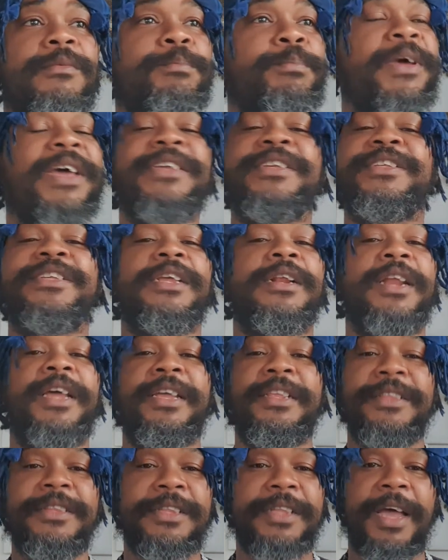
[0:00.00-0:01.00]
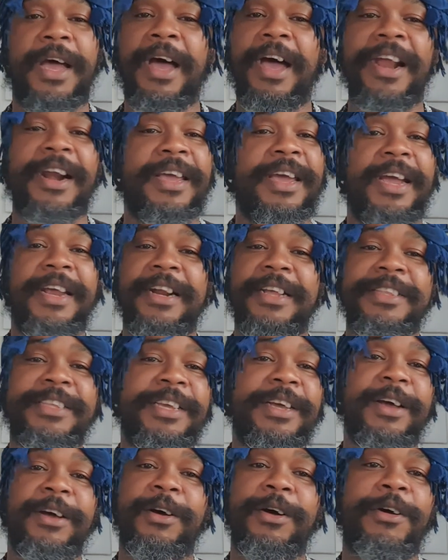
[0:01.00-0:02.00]
pestilence, all kind of
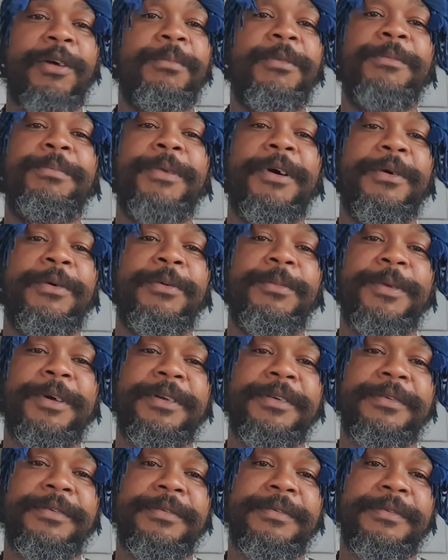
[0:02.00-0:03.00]
thing are gonna come upon man.